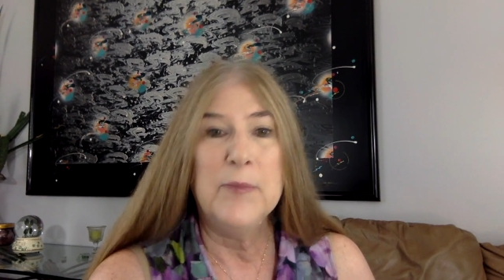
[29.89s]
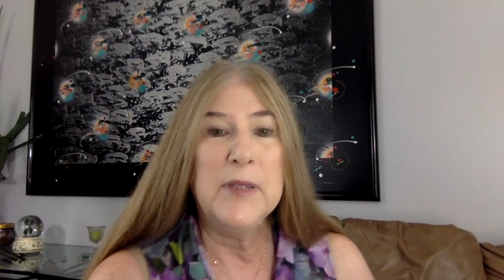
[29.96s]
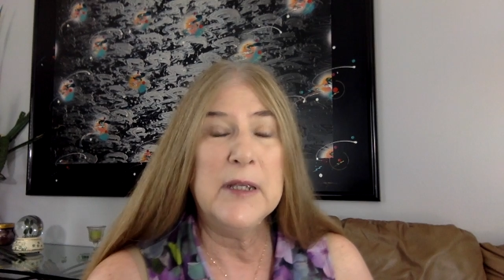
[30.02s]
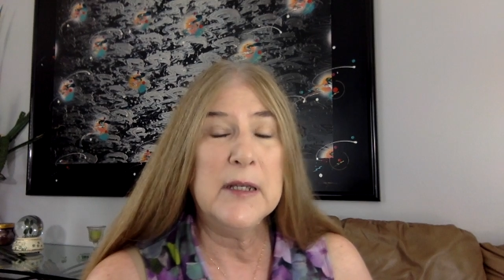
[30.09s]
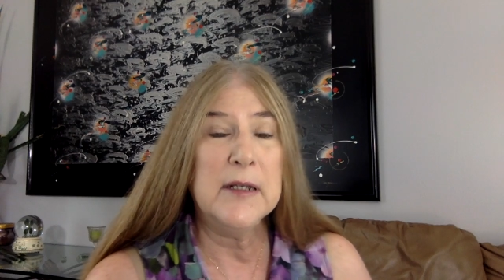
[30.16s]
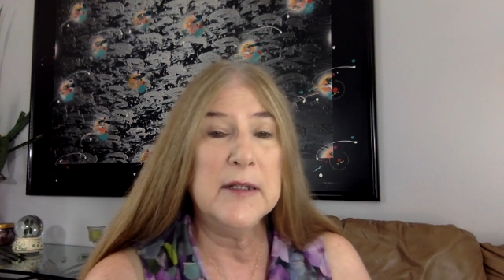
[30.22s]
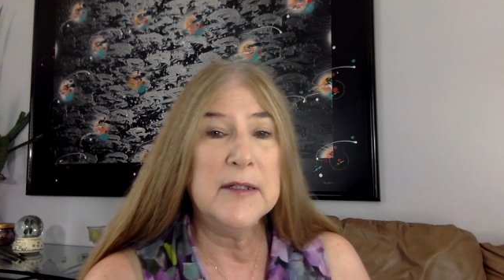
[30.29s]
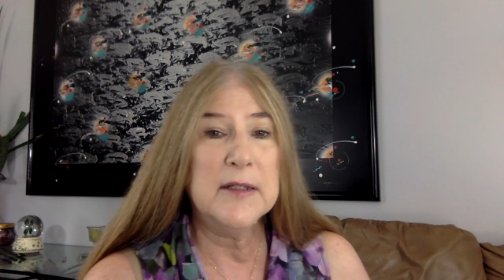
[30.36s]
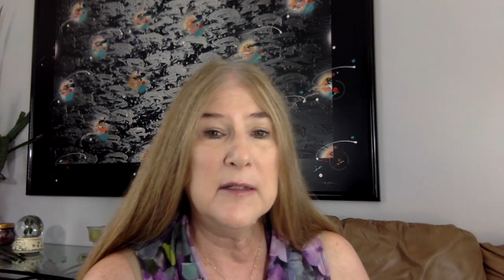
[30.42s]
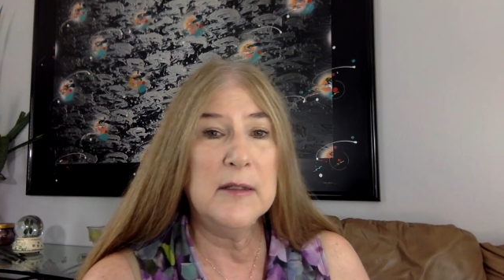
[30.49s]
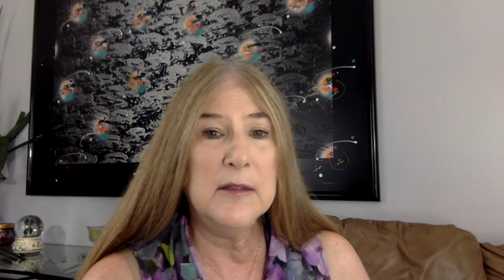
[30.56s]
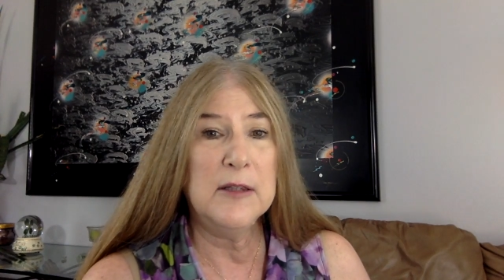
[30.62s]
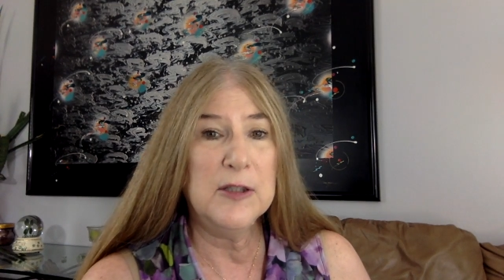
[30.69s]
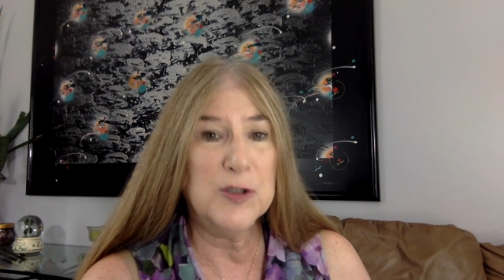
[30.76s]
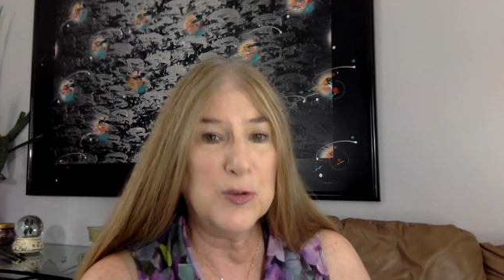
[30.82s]
because
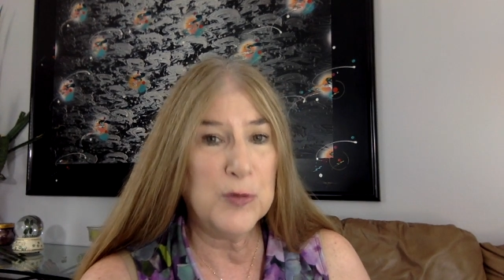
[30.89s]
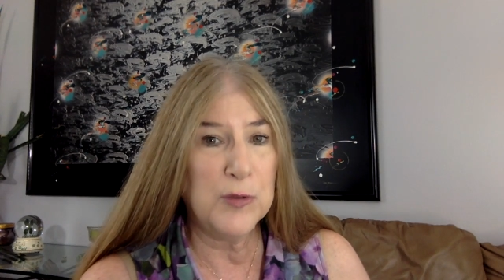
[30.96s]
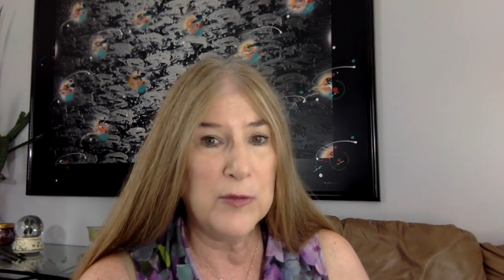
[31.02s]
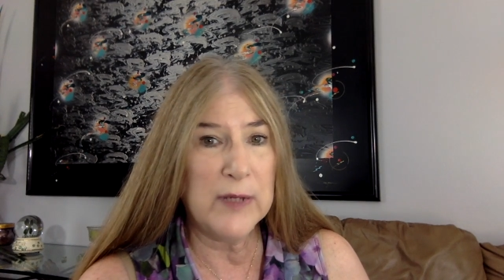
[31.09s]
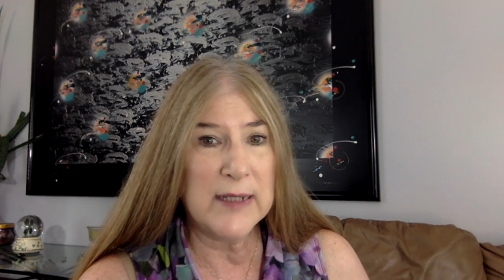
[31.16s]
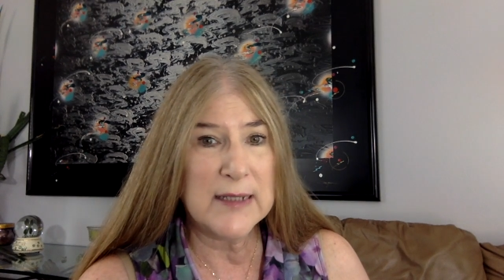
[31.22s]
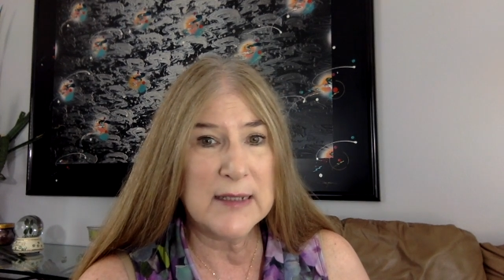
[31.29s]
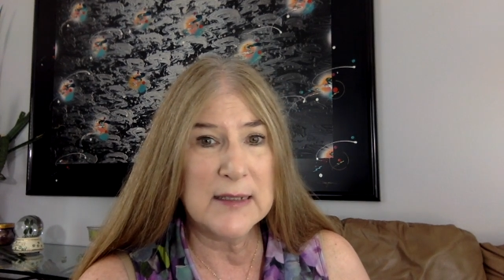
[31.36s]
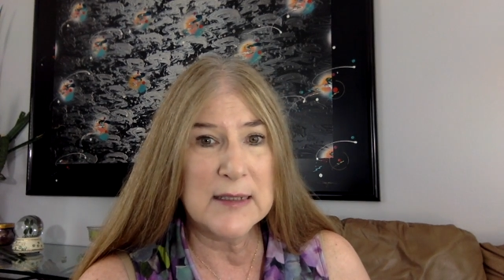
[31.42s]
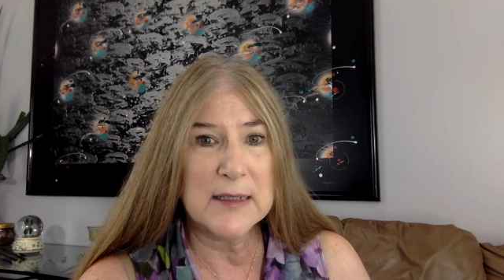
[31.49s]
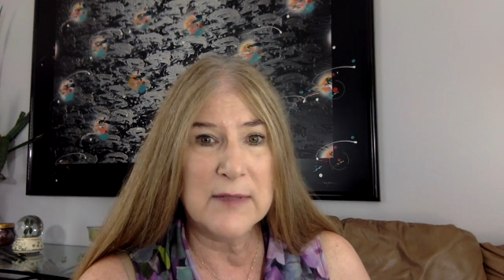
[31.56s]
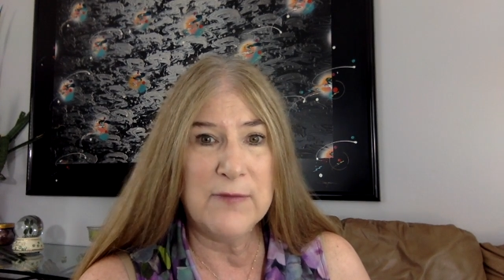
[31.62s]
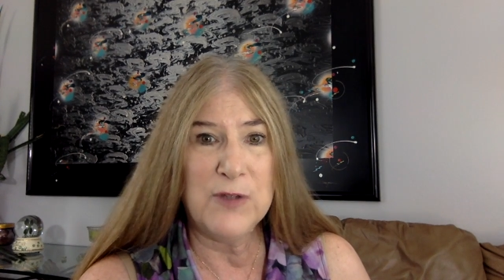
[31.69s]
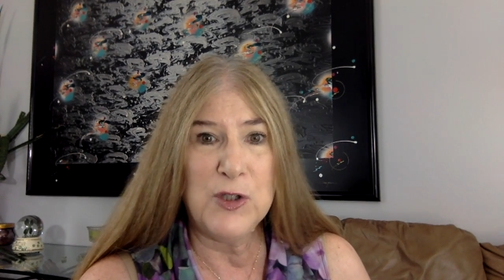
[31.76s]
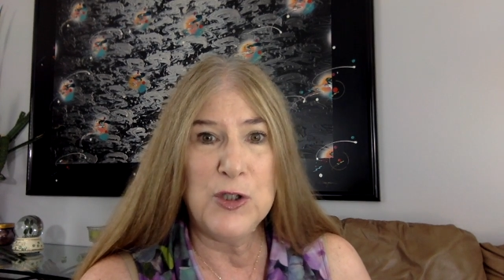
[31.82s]
the true
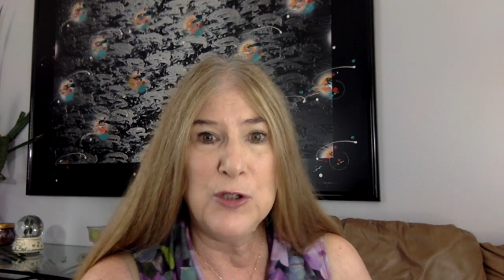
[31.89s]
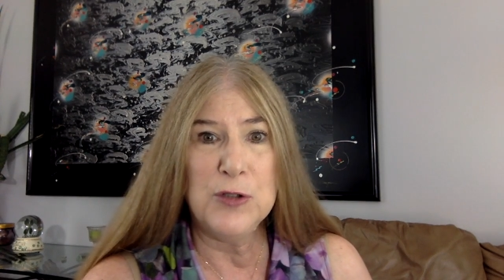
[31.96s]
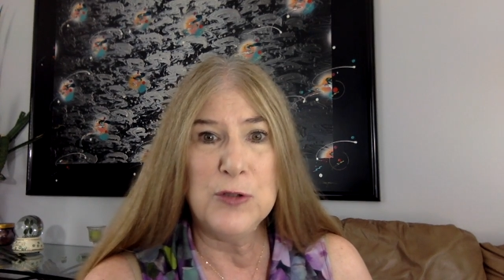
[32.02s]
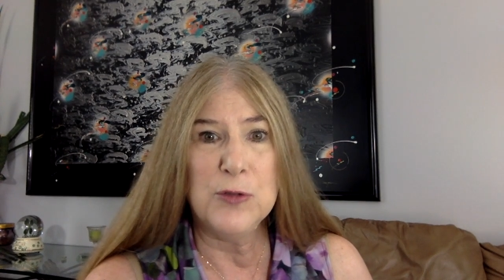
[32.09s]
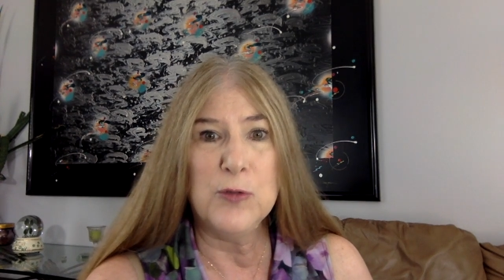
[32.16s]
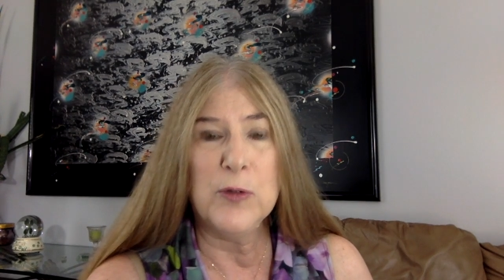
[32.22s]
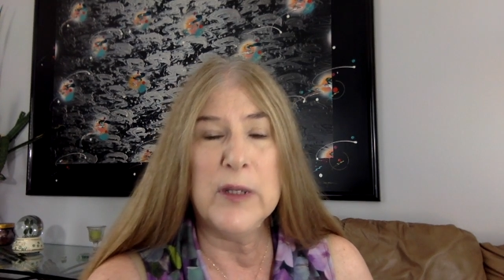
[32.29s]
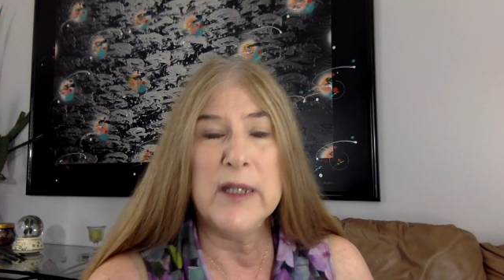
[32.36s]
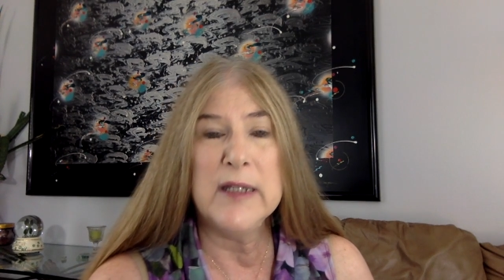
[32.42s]
essence of you